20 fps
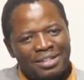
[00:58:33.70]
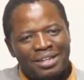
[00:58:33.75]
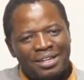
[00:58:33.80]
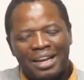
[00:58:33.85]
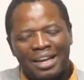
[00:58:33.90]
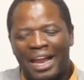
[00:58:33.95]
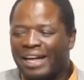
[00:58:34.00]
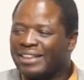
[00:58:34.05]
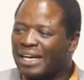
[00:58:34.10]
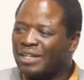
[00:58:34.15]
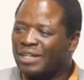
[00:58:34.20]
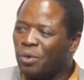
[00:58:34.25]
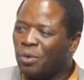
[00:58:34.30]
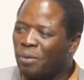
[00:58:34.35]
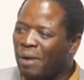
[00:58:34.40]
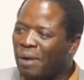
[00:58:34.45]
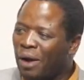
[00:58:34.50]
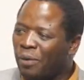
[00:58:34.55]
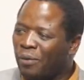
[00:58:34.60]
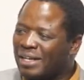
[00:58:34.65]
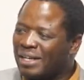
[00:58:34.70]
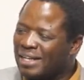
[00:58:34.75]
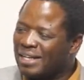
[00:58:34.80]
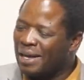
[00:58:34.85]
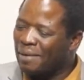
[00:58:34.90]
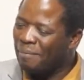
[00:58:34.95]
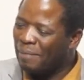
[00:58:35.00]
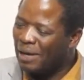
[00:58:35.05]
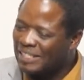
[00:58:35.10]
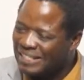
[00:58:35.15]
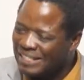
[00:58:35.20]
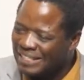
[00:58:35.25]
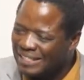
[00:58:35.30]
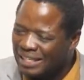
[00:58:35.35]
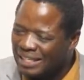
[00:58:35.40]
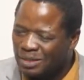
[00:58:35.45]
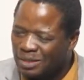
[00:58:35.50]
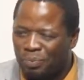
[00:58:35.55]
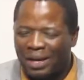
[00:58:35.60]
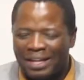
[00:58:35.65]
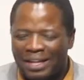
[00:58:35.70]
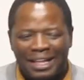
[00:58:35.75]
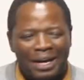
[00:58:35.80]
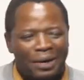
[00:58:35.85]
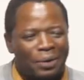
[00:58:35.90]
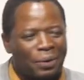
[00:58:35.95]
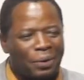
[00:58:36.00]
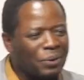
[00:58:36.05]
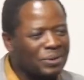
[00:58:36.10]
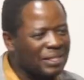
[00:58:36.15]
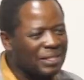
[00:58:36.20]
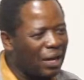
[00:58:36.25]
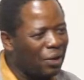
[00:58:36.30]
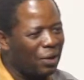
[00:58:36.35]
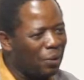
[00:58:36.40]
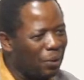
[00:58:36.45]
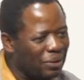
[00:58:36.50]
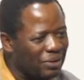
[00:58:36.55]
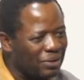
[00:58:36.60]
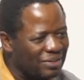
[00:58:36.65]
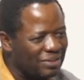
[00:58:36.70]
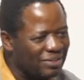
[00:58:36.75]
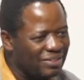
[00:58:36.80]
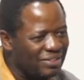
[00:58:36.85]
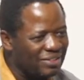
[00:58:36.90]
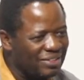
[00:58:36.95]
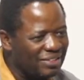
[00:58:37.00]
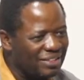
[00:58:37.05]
Like that woman was saying, Must Jesus bear the cross alone?